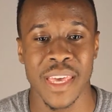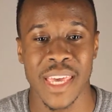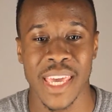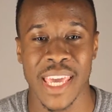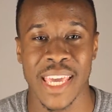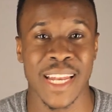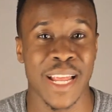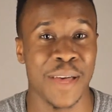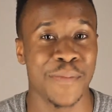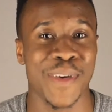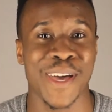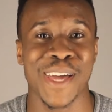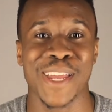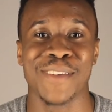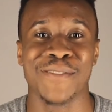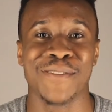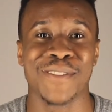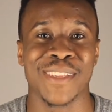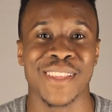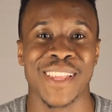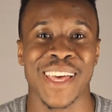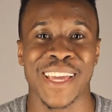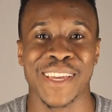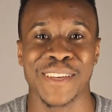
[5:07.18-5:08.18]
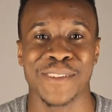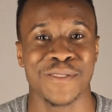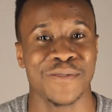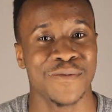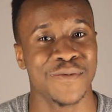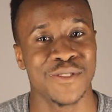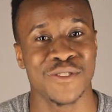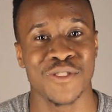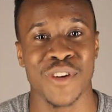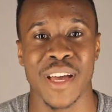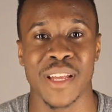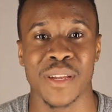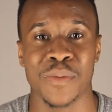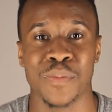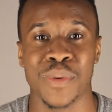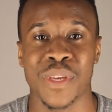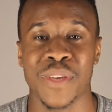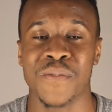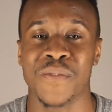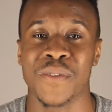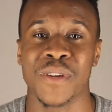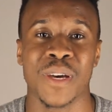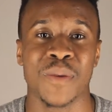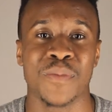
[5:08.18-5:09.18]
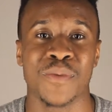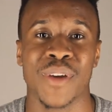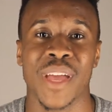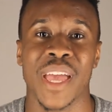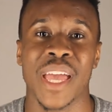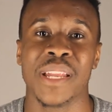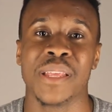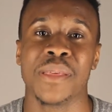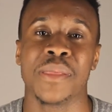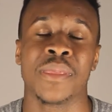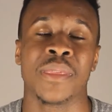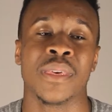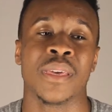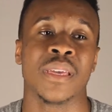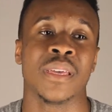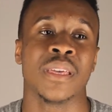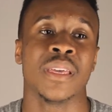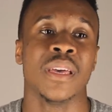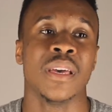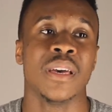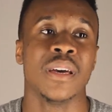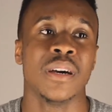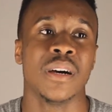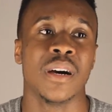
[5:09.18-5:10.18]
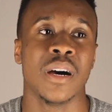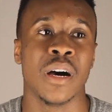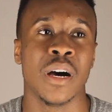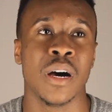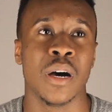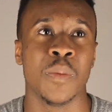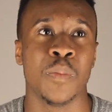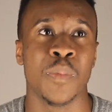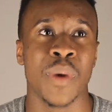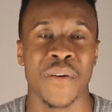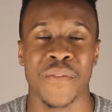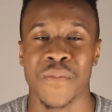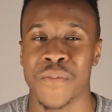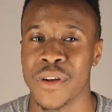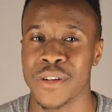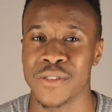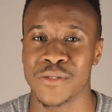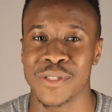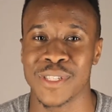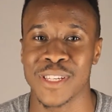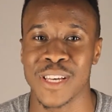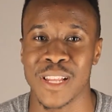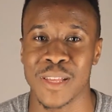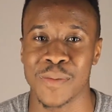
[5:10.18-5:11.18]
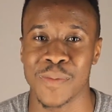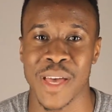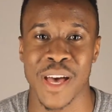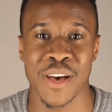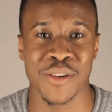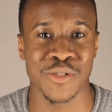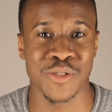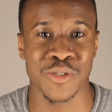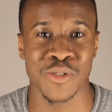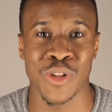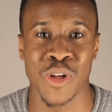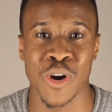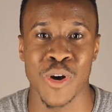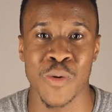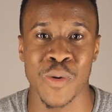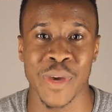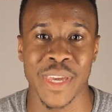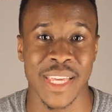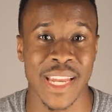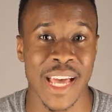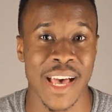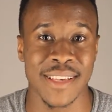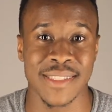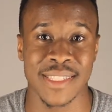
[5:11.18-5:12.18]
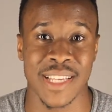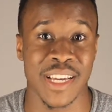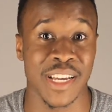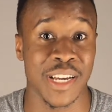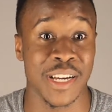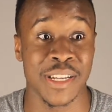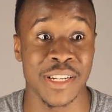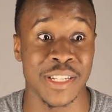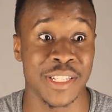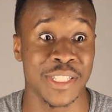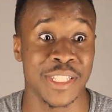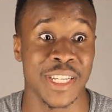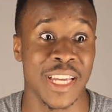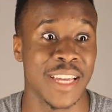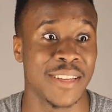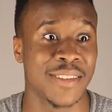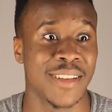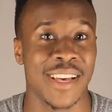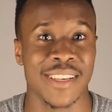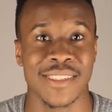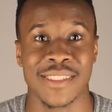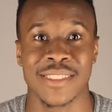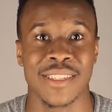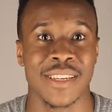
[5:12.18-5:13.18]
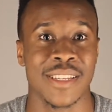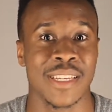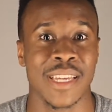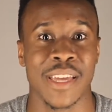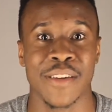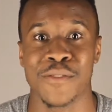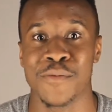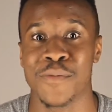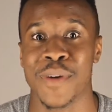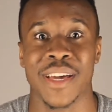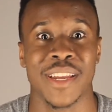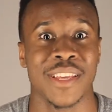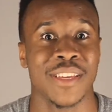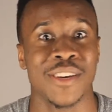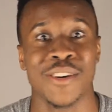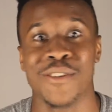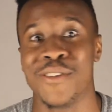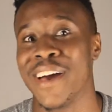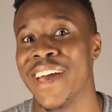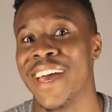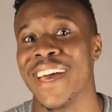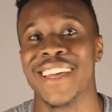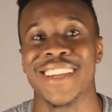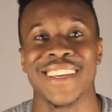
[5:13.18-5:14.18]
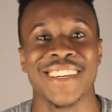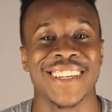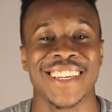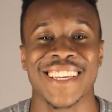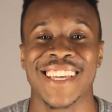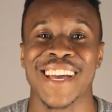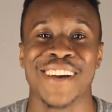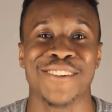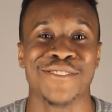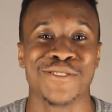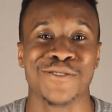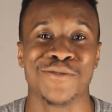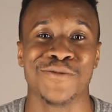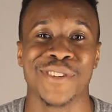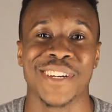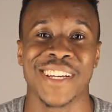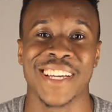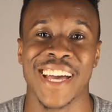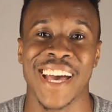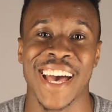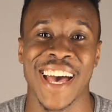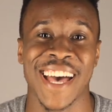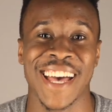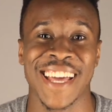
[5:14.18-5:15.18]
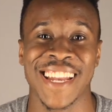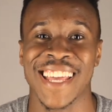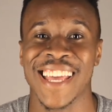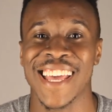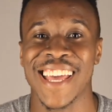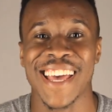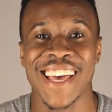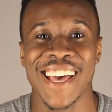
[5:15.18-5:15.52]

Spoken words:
and I'm not even like trying to beef it up or anything. My friends were telling me I was glowing, and I was like unashamed. I was telling everybody, yo, I had an encounter with God.